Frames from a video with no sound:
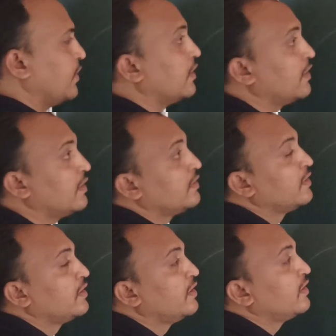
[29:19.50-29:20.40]
one.
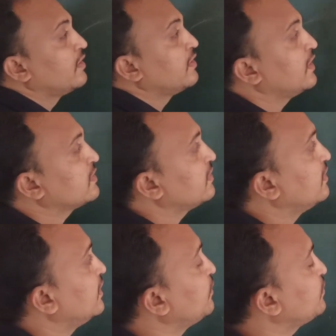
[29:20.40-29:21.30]
Next,
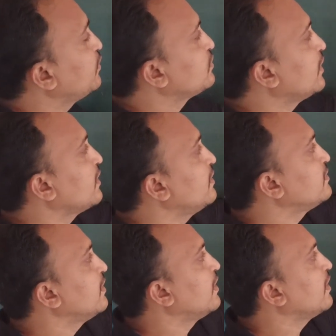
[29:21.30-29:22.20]
if two
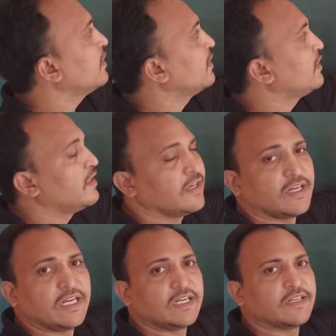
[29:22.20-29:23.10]
circles are
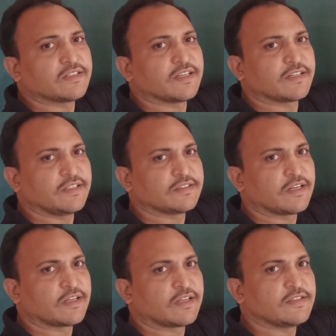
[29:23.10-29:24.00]
intersecting
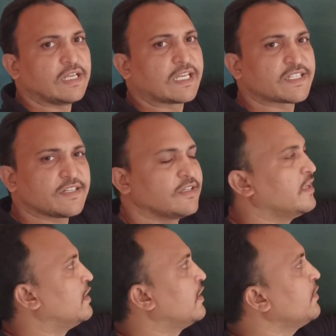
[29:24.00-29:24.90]
circles
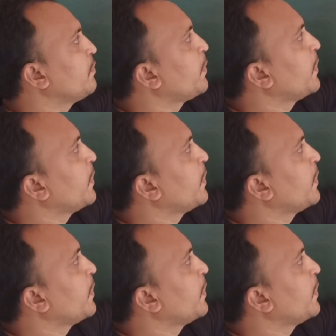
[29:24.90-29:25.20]
externally,